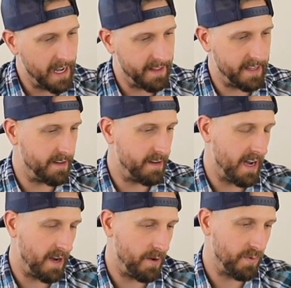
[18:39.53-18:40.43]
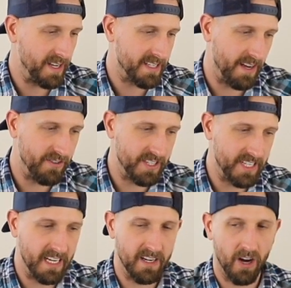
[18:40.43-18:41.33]
And then week
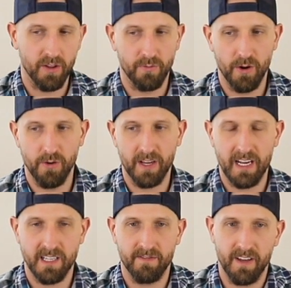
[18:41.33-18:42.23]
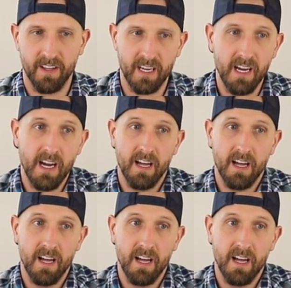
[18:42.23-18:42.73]
17 on the road against Philly,